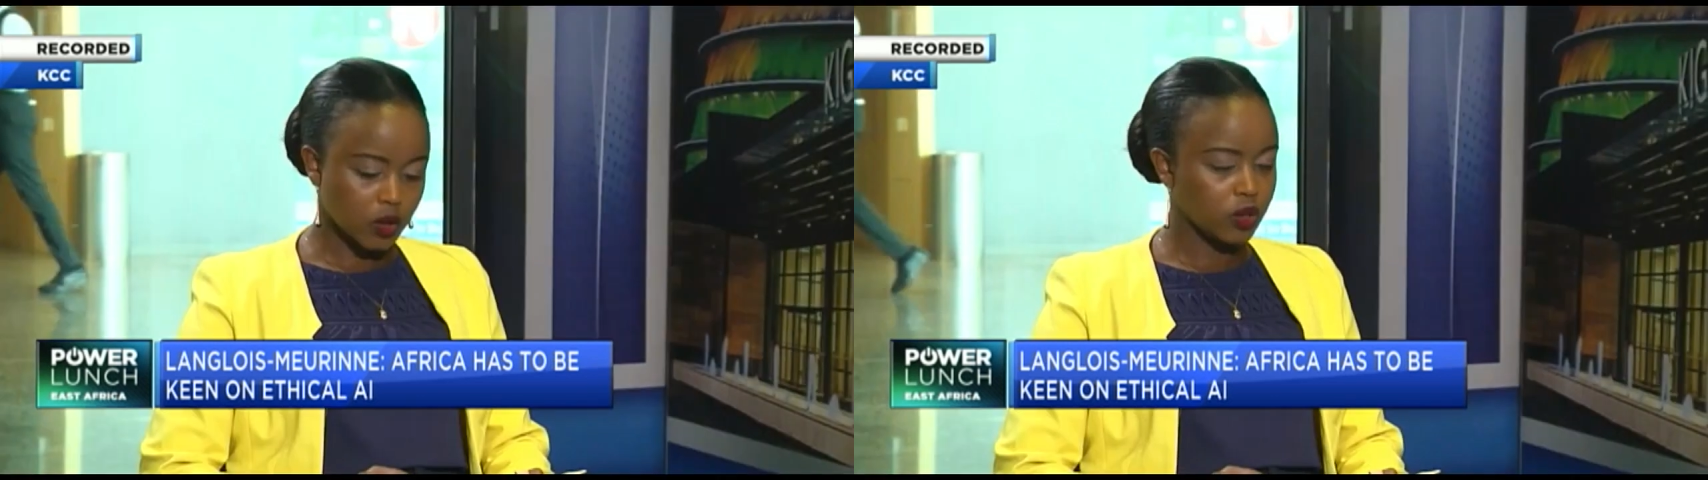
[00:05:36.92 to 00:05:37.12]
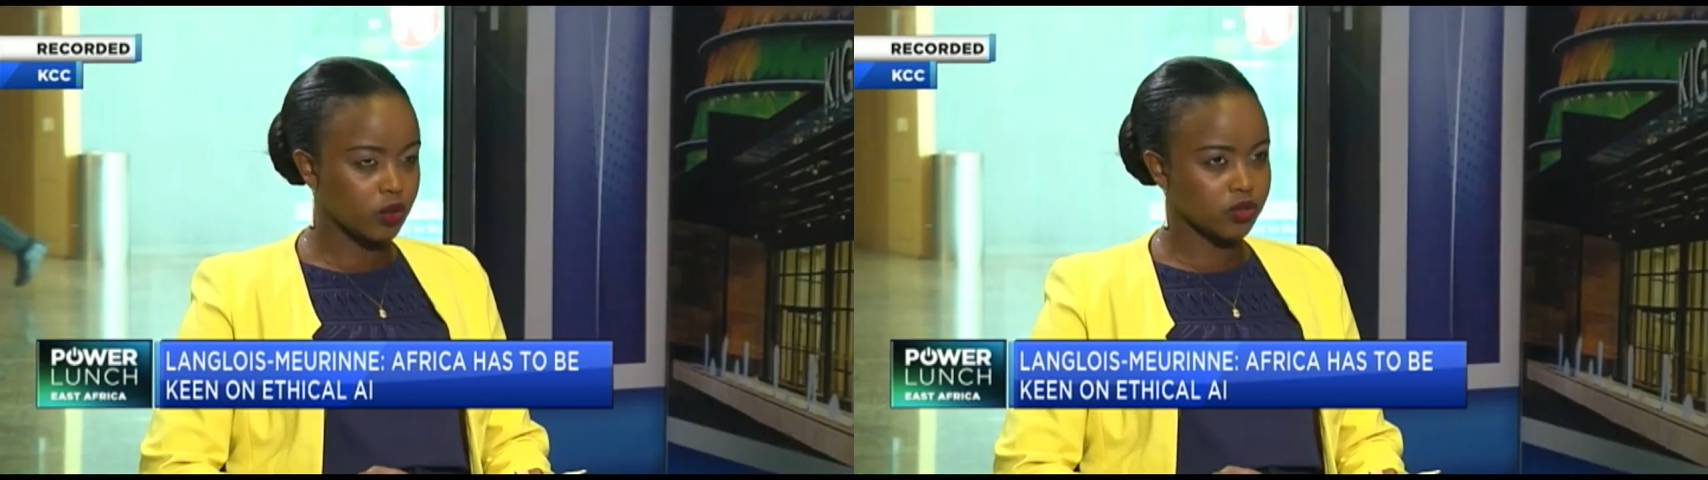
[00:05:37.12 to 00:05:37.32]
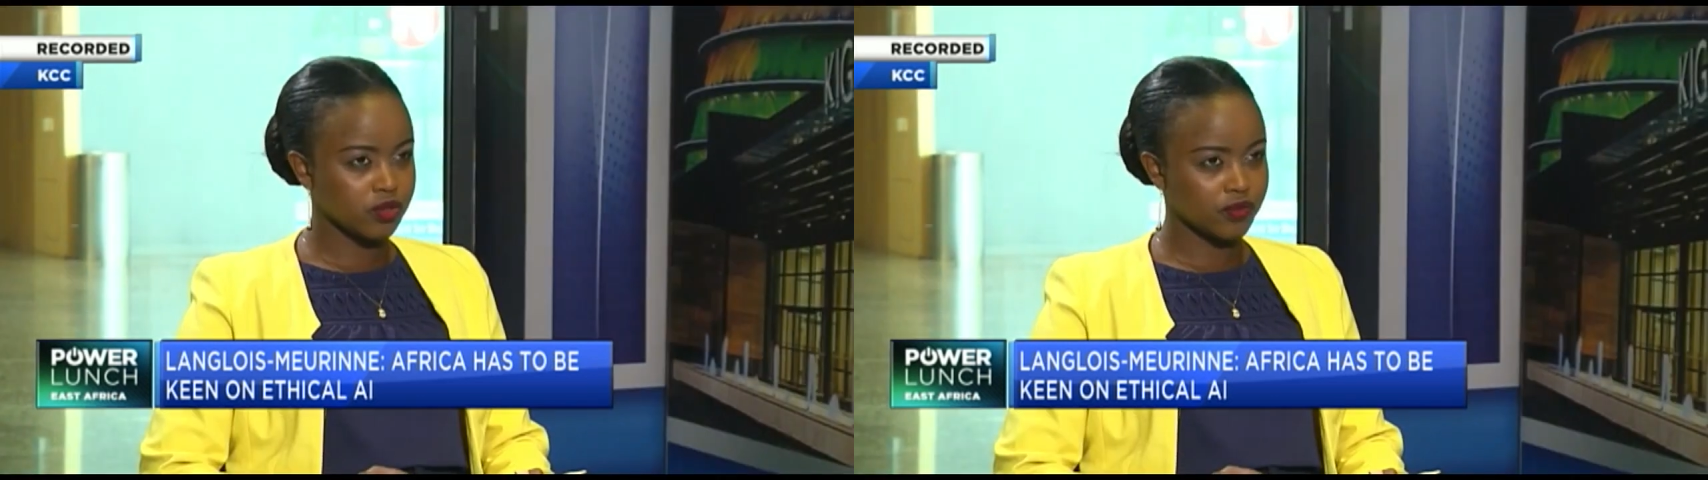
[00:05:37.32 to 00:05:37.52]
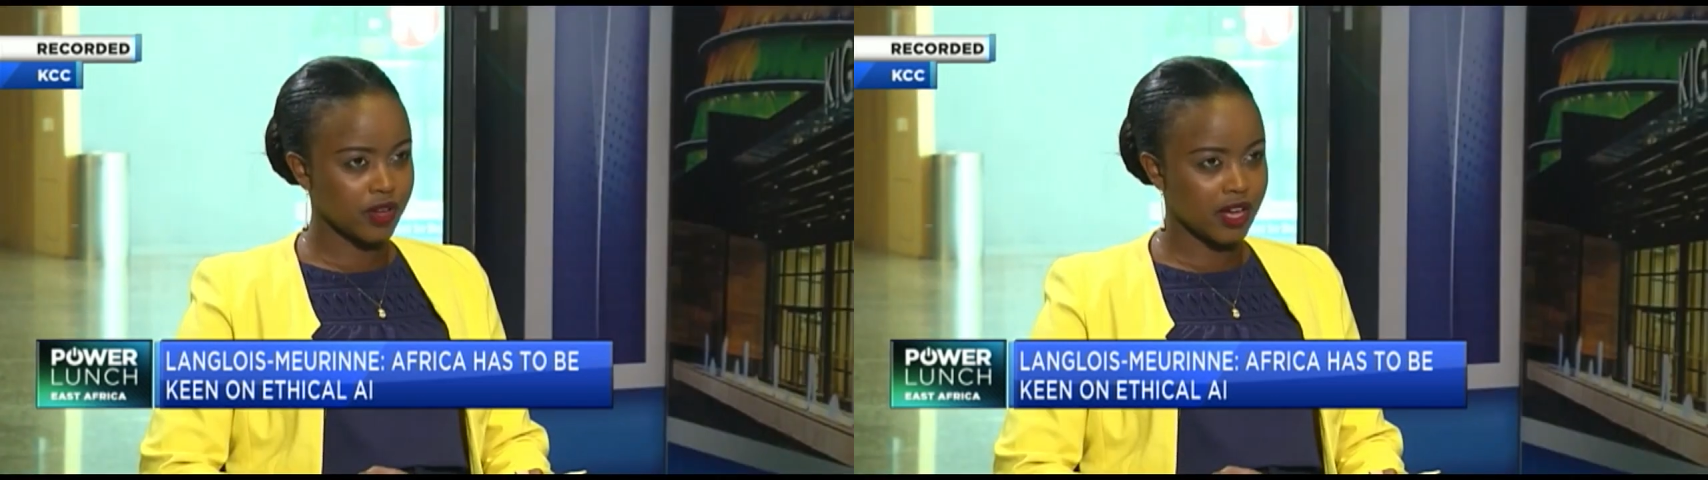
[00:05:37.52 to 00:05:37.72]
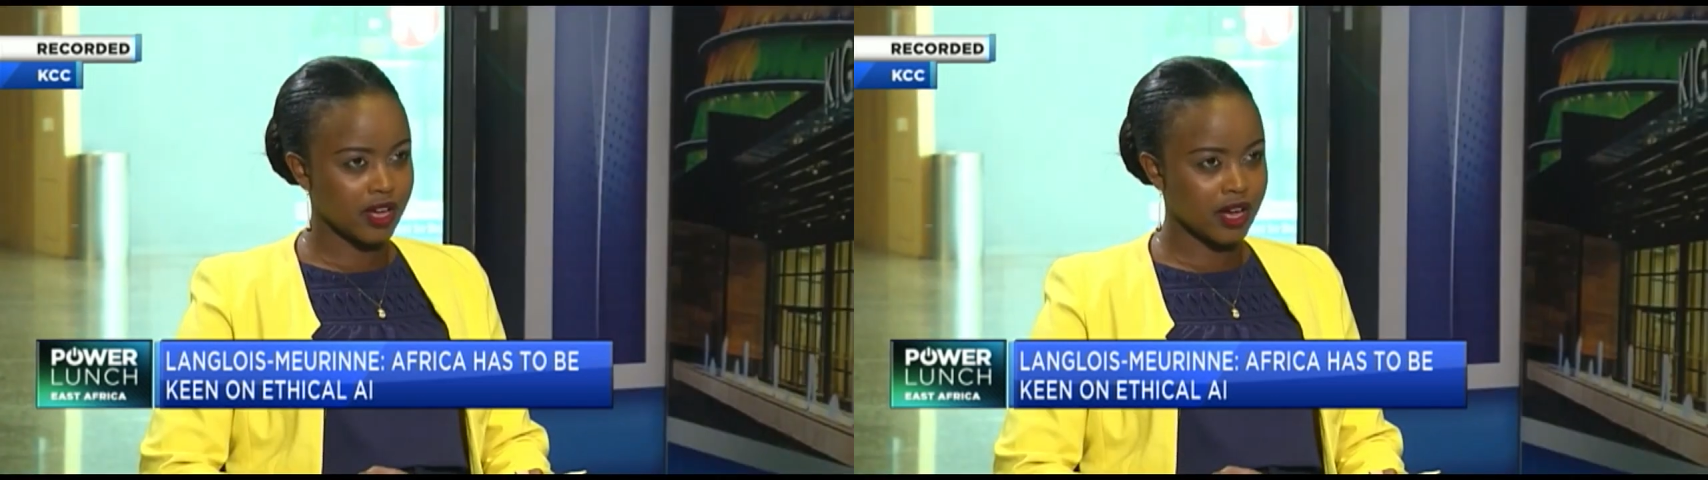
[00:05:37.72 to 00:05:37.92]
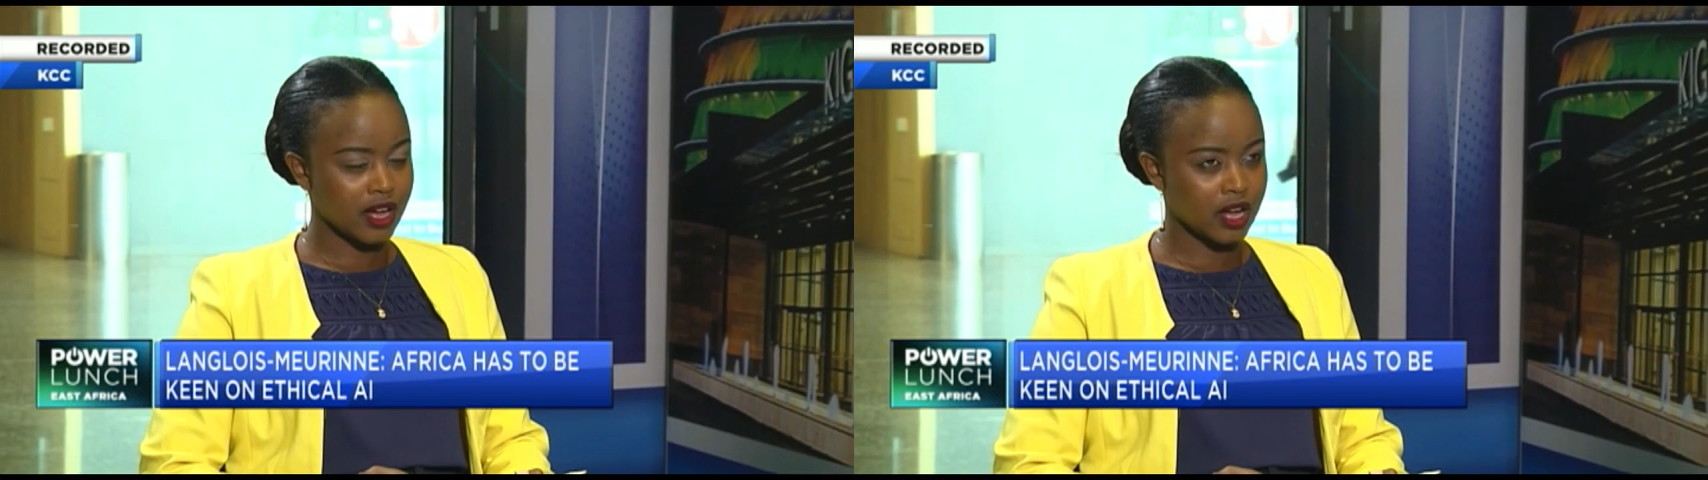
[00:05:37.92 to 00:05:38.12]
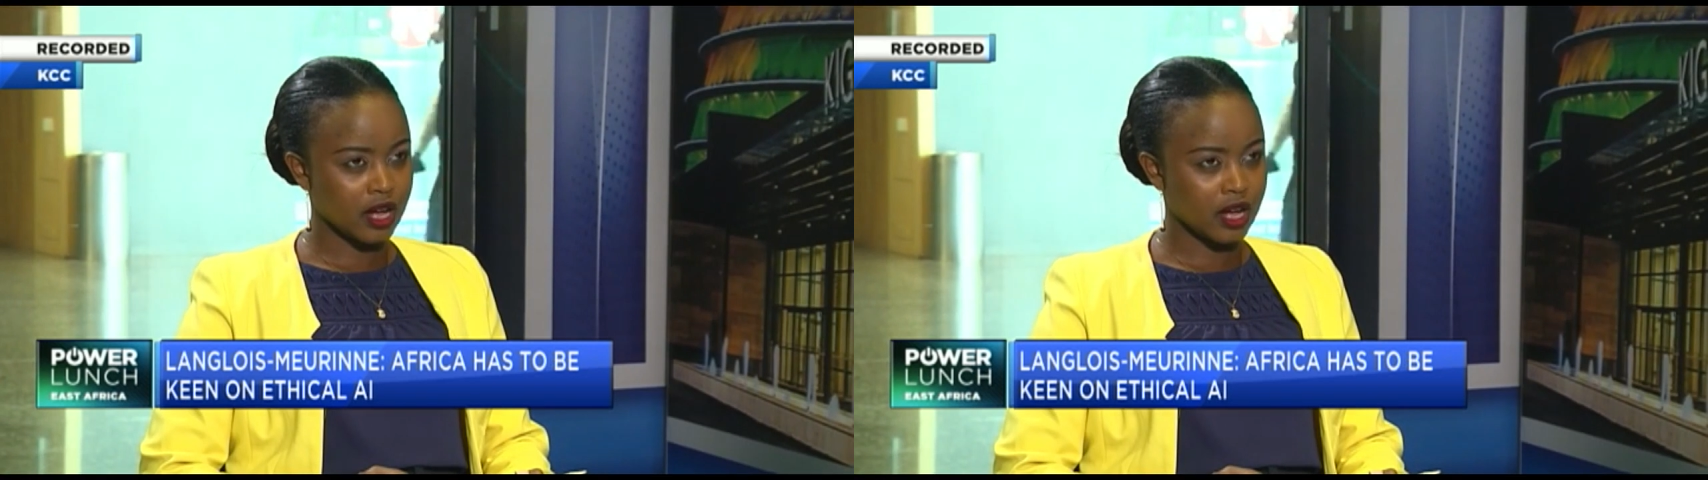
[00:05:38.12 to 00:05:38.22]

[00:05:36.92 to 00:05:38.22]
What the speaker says: ethical use of AI